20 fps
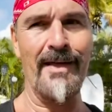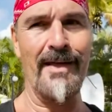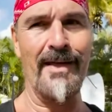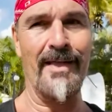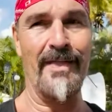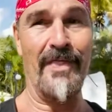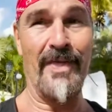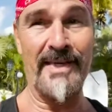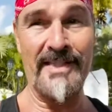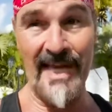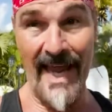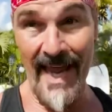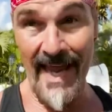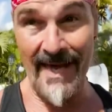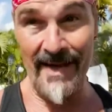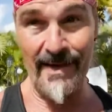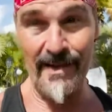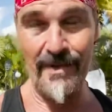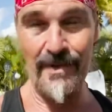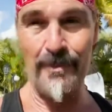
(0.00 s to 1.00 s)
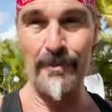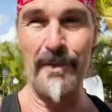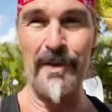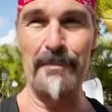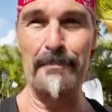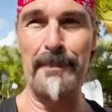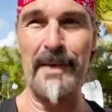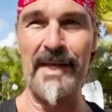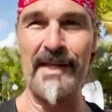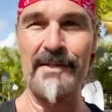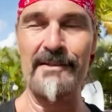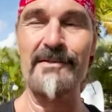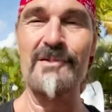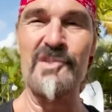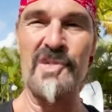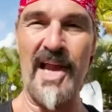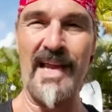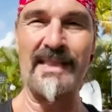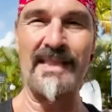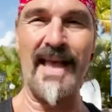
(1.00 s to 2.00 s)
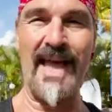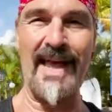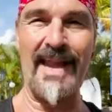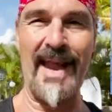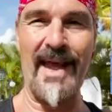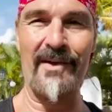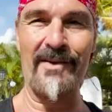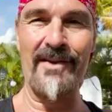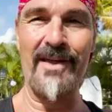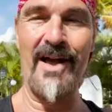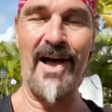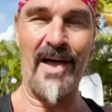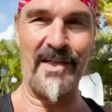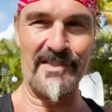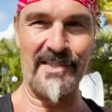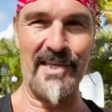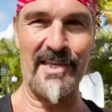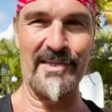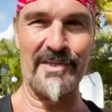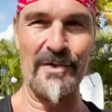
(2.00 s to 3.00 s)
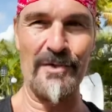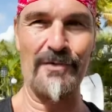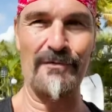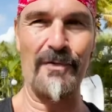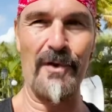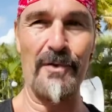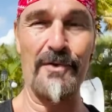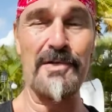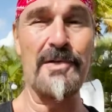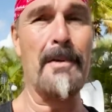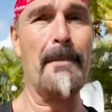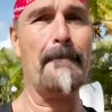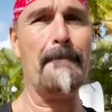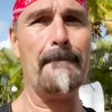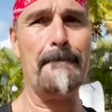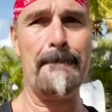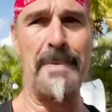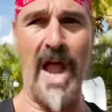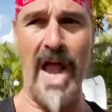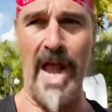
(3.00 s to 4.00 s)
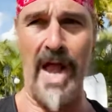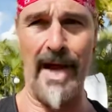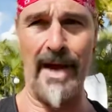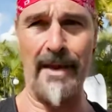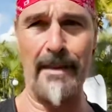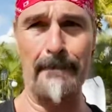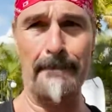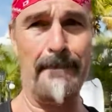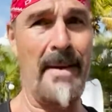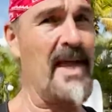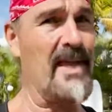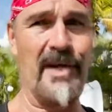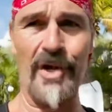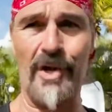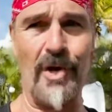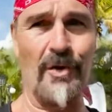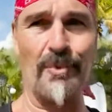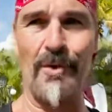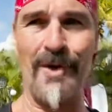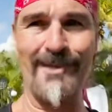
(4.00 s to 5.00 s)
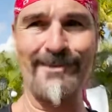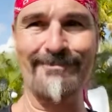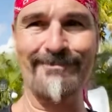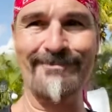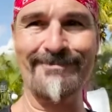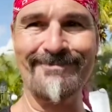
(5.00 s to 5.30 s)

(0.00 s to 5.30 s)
The Take with Pete. Check that out. I'll see you soon, folks. Bang. Make it a good one.